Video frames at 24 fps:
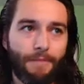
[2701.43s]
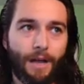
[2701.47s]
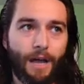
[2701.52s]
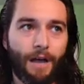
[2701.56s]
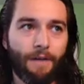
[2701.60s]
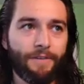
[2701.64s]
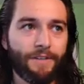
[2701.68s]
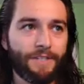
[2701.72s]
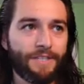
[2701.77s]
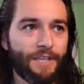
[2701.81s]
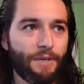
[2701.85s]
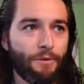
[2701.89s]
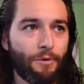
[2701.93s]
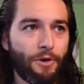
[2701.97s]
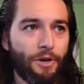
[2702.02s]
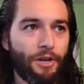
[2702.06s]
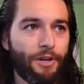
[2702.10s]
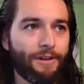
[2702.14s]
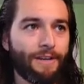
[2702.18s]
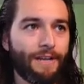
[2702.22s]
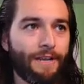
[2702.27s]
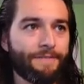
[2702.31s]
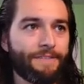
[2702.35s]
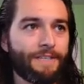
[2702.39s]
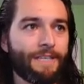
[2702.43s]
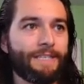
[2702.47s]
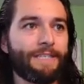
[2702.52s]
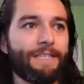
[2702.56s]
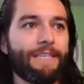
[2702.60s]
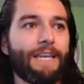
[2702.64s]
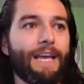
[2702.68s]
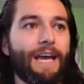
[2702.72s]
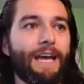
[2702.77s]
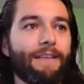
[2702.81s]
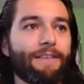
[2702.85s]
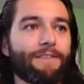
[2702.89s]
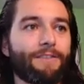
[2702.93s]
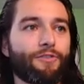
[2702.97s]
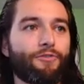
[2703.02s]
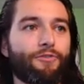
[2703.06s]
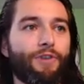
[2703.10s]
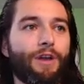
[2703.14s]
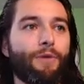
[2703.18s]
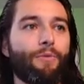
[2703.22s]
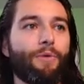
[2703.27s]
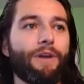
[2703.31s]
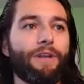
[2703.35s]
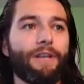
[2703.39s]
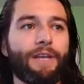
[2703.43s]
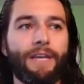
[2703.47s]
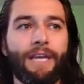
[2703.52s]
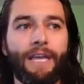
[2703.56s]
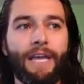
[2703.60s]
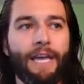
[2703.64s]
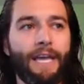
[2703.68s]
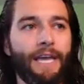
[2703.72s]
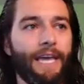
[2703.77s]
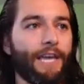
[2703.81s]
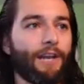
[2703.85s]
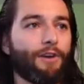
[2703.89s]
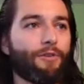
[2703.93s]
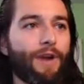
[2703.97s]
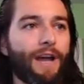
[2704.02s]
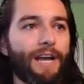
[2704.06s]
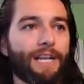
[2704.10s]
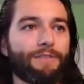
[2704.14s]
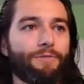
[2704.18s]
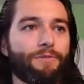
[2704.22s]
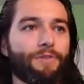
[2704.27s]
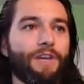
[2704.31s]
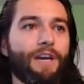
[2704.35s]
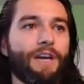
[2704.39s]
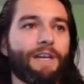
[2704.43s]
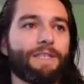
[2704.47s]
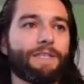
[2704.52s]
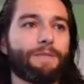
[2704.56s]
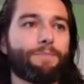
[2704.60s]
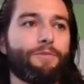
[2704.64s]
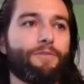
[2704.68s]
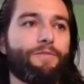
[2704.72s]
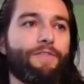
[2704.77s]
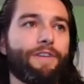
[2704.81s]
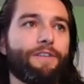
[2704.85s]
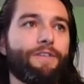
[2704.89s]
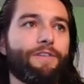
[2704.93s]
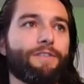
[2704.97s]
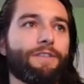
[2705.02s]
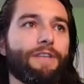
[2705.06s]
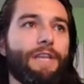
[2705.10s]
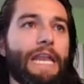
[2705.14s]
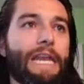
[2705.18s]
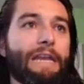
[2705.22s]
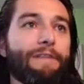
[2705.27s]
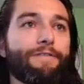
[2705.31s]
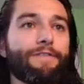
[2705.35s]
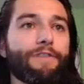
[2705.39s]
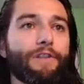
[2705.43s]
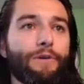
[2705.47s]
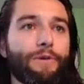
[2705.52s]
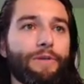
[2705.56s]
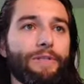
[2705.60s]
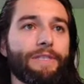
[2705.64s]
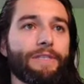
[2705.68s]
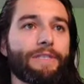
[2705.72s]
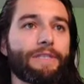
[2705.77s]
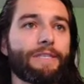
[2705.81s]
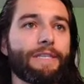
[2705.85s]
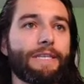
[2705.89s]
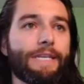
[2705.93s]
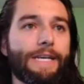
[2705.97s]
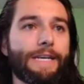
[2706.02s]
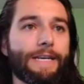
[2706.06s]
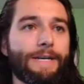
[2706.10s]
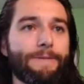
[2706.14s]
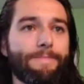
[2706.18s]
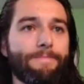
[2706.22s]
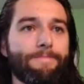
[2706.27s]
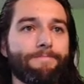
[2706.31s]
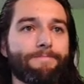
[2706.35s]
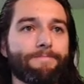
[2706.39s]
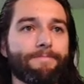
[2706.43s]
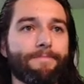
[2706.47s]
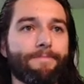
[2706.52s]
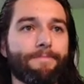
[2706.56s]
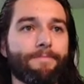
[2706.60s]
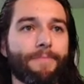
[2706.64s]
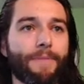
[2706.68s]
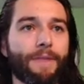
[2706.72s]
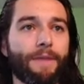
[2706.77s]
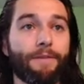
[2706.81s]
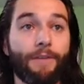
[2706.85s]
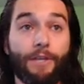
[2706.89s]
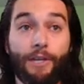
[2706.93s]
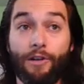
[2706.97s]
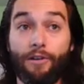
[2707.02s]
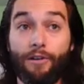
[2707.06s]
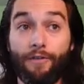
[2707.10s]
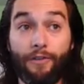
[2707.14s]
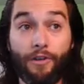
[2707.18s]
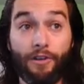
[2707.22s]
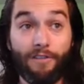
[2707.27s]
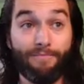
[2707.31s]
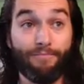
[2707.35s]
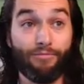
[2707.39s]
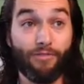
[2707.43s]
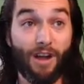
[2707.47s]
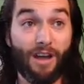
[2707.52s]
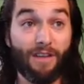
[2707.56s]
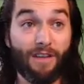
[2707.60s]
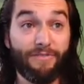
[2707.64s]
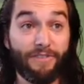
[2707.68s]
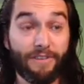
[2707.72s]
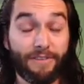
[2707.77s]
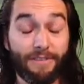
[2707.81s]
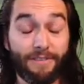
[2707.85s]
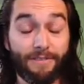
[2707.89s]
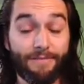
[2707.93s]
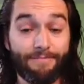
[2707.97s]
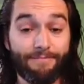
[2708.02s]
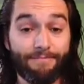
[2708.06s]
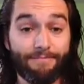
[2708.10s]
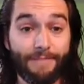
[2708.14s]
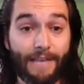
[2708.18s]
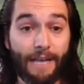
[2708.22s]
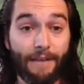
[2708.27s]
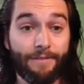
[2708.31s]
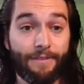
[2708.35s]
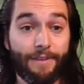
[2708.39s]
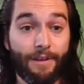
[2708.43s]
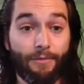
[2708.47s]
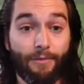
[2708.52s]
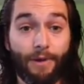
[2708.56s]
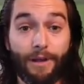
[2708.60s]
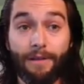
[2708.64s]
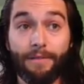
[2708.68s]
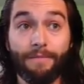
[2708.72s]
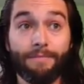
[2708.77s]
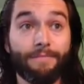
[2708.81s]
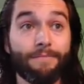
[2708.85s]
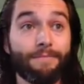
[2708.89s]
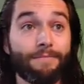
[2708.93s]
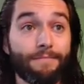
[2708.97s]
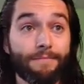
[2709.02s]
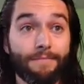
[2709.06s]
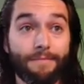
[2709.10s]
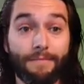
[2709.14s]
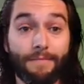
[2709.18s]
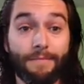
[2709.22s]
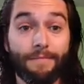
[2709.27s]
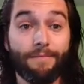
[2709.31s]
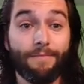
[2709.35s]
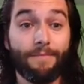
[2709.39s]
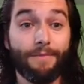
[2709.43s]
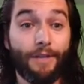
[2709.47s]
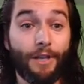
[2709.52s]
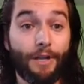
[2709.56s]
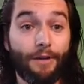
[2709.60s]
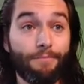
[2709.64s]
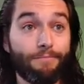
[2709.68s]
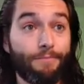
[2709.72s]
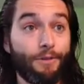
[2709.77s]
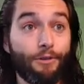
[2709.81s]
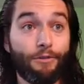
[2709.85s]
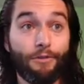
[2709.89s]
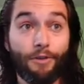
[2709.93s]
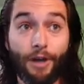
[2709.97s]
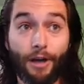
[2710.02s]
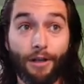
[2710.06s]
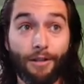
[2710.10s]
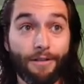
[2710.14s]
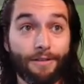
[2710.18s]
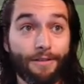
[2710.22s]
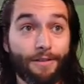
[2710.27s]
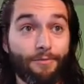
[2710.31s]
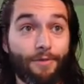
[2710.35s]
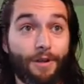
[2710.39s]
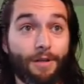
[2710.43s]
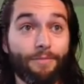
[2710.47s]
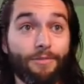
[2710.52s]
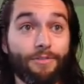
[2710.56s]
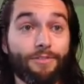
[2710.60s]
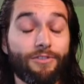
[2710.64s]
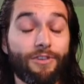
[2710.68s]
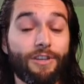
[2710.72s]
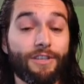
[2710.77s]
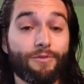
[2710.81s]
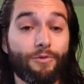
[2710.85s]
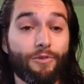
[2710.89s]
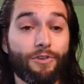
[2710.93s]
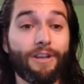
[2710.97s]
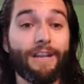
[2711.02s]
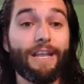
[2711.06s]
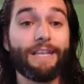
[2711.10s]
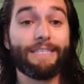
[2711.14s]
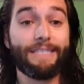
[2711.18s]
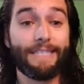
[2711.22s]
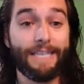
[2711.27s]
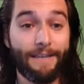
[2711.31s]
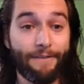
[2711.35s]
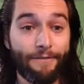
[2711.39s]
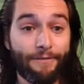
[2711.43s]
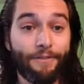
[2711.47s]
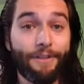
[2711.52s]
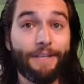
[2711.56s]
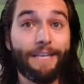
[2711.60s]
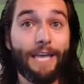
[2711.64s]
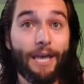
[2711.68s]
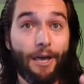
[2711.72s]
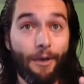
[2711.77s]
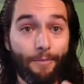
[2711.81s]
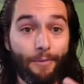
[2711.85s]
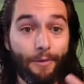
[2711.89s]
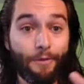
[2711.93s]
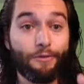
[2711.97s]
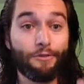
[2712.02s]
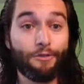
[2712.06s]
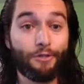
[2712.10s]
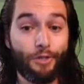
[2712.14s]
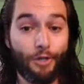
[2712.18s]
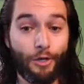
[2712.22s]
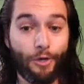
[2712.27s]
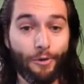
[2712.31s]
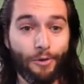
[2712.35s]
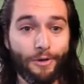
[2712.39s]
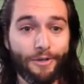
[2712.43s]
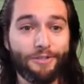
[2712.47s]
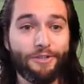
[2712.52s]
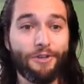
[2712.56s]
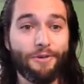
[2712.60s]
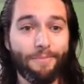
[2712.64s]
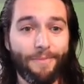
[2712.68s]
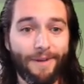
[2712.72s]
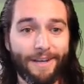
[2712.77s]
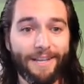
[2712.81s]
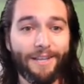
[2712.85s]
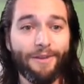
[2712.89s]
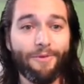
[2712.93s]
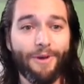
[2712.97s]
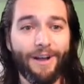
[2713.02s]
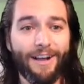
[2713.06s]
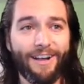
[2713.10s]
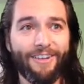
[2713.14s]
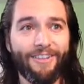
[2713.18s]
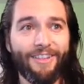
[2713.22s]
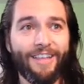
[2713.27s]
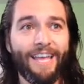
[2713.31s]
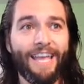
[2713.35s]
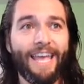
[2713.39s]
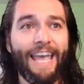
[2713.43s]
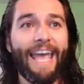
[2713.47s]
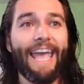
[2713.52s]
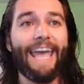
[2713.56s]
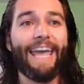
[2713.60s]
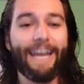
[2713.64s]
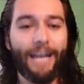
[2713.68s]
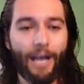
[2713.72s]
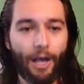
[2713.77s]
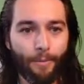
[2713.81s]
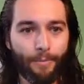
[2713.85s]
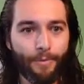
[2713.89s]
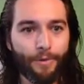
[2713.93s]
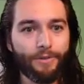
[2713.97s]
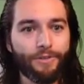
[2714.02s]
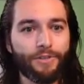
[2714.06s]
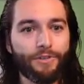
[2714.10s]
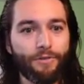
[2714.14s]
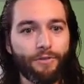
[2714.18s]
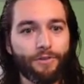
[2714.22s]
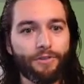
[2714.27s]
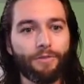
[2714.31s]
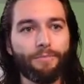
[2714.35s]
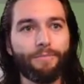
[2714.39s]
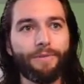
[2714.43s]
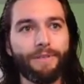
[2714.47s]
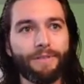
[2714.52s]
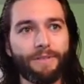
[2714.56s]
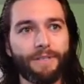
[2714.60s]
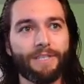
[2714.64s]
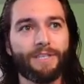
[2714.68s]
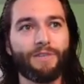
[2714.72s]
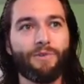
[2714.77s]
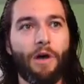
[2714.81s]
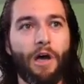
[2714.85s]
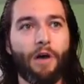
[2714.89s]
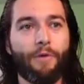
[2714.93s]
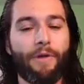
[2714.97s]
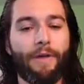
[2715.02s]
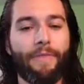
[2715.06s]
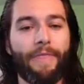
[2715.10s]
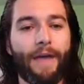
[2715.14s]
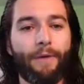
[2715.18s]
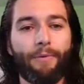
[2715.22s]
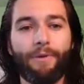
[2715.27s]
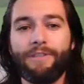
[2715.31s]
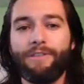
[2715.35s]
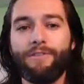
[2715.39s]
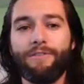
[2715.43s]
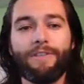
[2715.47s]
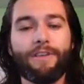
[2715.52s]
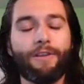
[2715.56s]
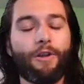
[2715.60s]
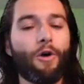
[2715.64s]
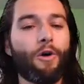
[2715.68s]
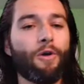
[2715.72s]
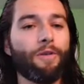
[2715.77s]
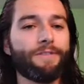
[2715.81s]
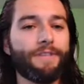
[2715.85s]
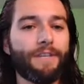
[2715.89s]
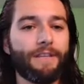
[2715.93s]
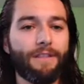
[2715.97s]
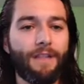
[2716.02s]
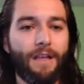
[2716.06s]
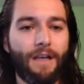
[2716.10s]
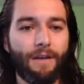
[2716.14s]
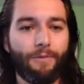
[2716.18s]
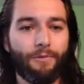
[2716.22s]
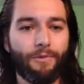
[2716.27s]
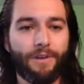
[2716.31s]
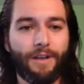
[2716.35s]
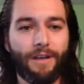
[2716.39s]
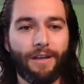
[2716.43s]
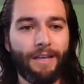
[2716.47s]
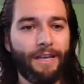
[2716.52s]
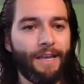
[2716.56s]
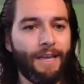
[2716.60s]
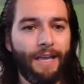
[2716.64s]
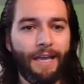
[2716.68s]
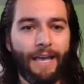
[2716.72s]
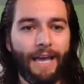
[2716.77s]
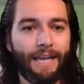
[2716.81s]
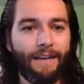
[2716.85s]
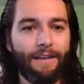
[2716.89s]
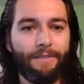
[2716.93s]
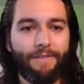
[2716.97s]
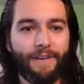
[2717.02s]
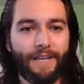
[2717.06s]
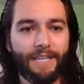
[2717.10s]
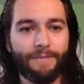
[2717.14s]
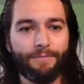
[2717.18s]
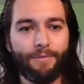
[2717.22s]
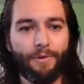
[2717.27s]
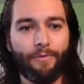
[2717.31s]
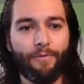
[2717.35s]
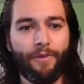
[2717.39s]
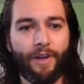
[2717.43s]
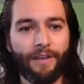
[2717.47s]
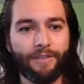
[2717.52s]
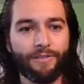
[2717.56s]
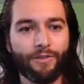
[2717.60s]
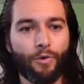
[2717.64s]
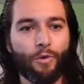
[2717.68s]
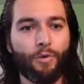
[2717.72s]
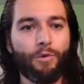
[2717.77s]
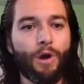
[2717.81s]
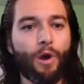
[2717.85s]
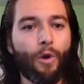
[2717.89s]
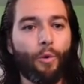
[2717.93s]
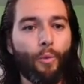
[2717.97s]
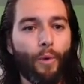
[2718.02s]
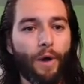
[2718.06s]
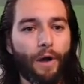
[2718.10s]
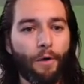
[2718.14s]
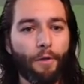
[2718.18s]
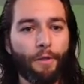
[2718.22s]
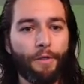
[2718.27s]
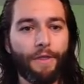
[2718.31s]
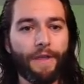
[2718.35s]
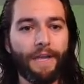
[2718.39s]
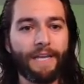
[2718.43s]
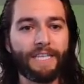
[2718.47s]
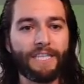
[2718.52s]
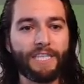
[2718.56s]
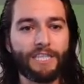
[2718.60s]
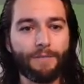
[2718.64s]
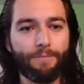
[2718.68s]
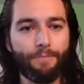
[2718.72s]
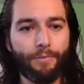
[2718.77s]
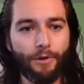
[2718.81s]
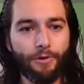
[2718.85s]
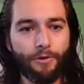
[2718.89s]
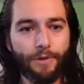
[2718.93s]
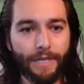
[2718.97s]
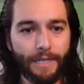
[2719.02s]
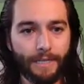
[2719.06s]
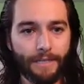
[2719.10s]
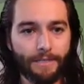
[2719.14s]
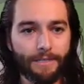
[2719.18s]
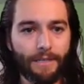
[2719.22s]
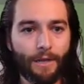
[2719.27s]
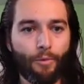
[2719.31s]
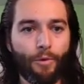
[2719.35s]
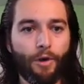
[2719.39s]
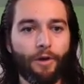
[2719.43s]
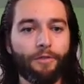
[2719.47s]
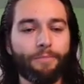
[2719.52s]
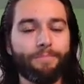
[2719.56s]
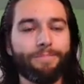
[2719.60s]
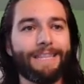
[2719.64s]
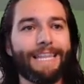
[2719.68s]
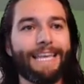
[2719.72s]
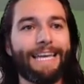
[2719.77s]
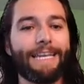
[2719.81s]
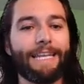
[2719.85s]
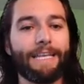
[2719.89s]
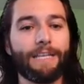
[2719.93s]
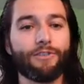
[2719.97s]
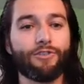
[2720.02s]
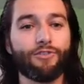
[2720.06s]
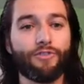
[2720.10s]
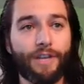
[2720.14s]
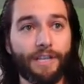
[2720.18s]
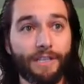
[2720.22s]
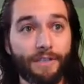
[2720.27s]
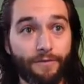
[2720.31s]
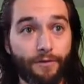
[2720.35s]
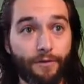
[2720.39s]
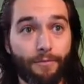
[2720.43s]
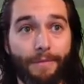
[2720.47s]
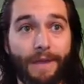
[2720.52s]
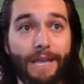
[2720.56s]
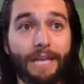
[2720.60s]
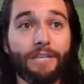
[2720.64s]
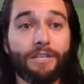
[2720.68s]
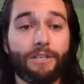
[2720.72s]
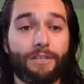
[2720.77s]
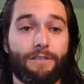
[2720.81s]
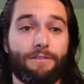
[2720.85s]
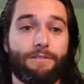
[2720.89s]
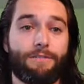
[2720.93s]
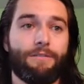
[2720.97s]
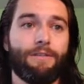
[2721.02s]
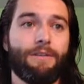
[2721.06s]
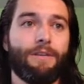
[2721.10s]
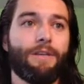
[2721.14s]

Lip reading: Obviously, we're here at FCCI. That's a great way to interact with customer, vendors, and influence. If you have profits out there, well, you can call us at Ron Blue Trust. We're going to definitely help you steward your money well and help you steward your business well around that. We do that all day long. We're not an investment advisor. We're a wealth experience, a wealth planning transformation.